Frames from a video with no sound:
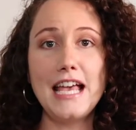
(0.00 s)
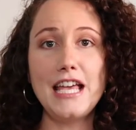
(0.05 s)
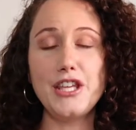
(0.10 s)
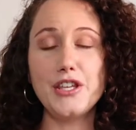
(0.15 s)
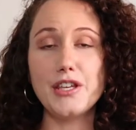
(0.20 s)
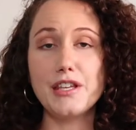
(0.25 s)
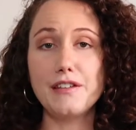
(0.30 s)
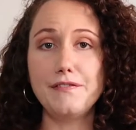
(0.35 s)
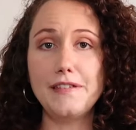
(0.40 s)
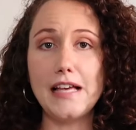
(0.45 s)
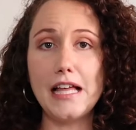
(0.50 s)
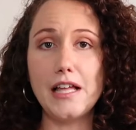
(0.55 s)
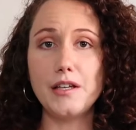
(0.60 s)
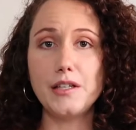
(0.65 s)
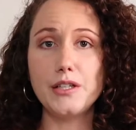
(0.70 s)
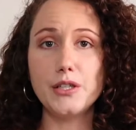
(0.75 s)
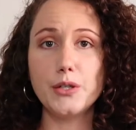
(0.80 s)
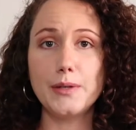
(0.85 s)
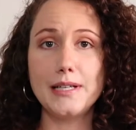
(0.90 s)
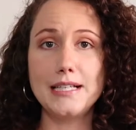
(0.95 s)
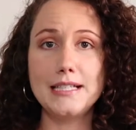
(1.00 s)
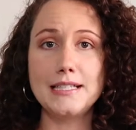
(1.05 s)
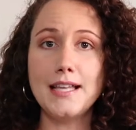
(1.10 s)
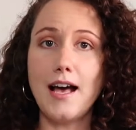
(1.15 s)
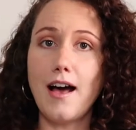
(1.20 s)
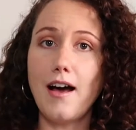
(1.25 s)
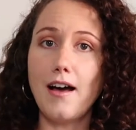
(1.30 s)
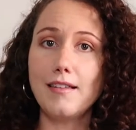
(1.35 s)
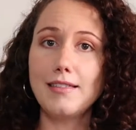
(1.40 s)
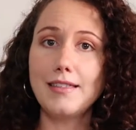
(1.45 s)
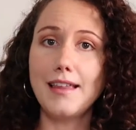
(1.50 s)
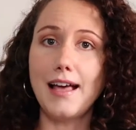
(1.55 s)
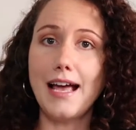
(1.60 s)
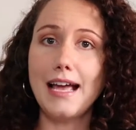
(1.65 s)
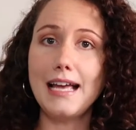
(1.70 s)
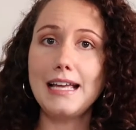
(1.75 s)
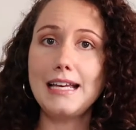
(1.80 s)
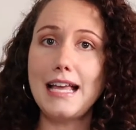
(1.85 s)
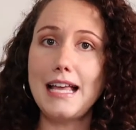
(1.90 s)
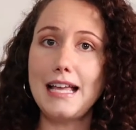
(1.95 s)
You can fill out a quiz
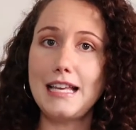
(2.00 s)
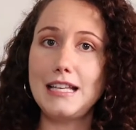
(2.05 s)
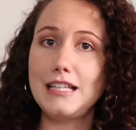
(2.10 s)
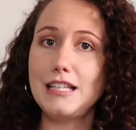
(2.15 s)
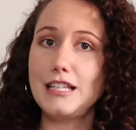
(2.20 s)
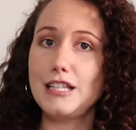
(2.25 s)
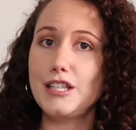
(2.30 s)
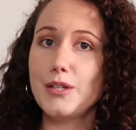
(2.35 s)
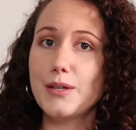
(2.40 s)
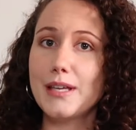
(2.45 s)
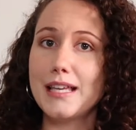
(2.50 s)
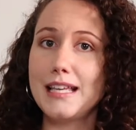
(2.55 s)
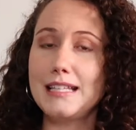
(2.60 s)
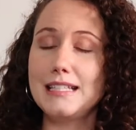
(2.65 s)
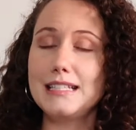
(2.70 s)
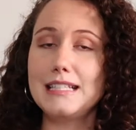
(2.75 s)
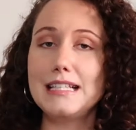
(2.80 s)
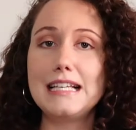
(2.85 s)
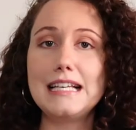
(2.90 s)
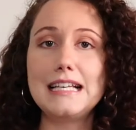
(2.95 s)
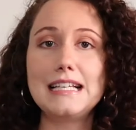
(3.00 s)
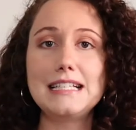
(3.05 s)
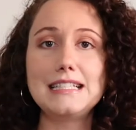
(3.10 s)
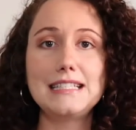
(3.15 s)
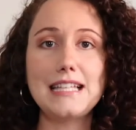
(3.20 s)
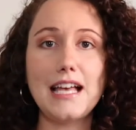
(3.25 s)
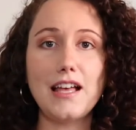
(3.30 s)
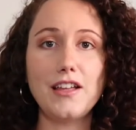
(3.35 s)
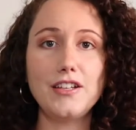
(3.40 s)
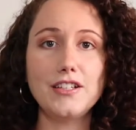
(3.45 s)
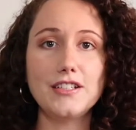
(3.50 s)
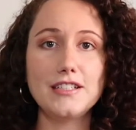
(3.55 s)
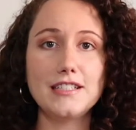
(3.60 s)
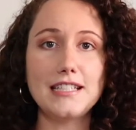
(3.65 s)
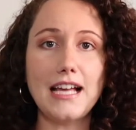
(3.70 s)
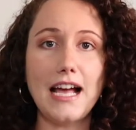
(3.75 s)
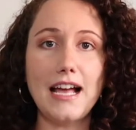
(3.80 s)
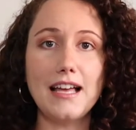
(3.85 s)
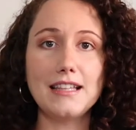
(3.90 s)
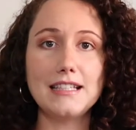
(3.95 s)
online and you can tell your
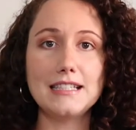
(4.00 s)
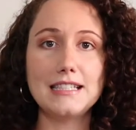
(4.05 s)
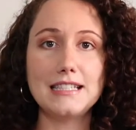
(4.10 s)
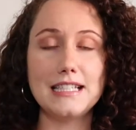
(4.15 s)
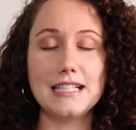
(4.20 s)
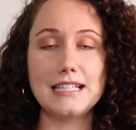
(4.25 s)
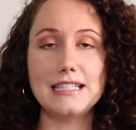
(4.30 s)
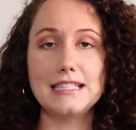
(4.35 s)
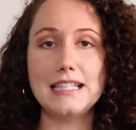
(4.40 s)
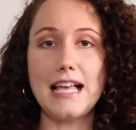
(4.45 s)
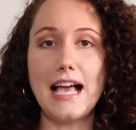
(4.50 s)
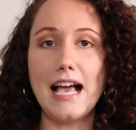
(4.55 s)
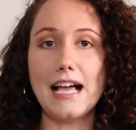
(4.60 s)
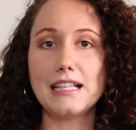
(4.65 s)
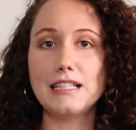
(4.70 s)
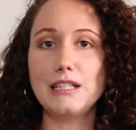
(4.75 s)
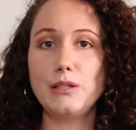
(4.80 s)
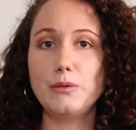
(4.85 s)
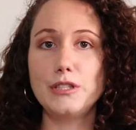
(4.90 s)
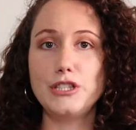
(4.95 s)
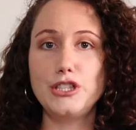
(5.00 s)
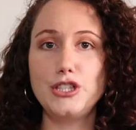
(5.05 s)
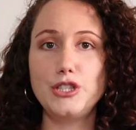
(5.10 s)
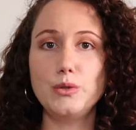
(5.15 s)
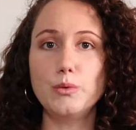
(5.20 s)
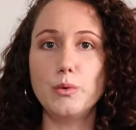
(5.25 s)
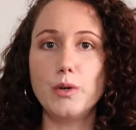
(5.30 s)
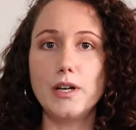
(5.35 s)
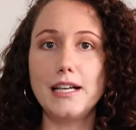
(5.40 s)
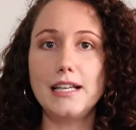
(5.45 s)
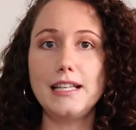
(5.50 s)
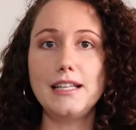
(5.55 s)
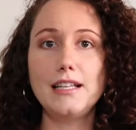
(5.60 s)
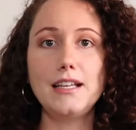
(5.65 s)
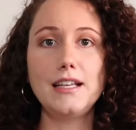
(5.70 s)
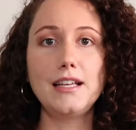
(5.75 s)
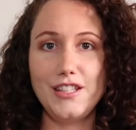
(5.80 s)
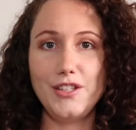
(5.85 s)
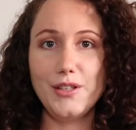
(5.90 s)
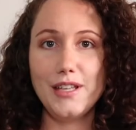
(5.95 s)
stylist exactly what you want.
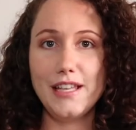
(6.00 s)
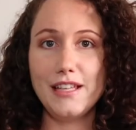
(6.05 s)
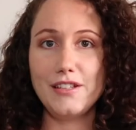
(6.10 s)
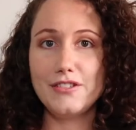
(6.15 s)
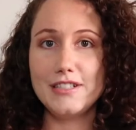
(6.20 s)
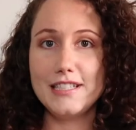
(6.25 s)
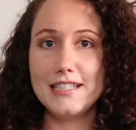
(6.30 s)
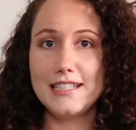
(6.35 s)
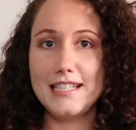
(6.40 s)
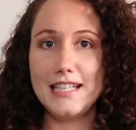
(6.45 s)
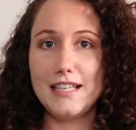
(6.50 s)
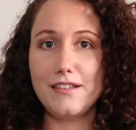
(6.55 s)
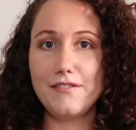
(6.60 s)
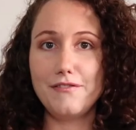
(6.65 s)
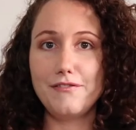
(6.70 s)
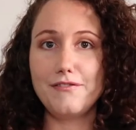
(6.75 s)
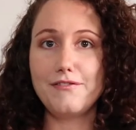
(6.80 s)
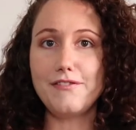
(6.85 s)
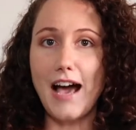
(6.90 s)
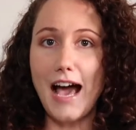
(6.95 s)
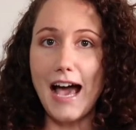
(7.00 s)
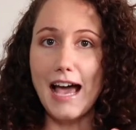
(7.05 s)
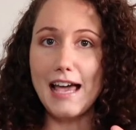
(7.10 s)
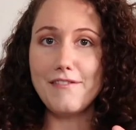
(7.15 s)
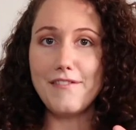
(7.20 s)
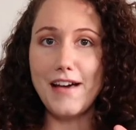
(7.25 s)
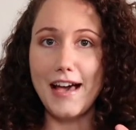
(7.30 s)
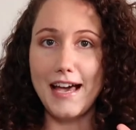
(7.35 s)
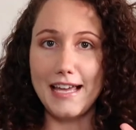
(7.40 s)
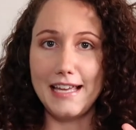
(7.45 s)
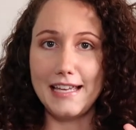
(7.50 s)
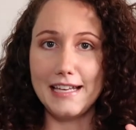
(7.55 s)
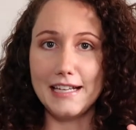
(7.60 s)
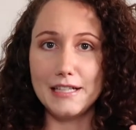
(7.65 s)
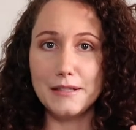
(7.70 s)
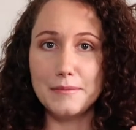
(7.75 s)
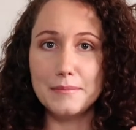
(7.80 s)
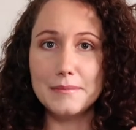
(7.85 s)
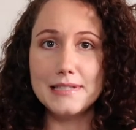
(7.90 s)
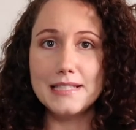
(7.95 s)
You can receive 5
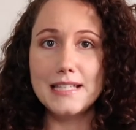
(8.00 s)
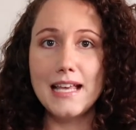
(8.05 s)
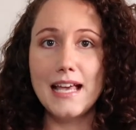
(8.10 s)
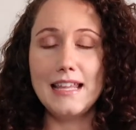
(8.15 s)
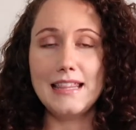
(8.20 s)
items.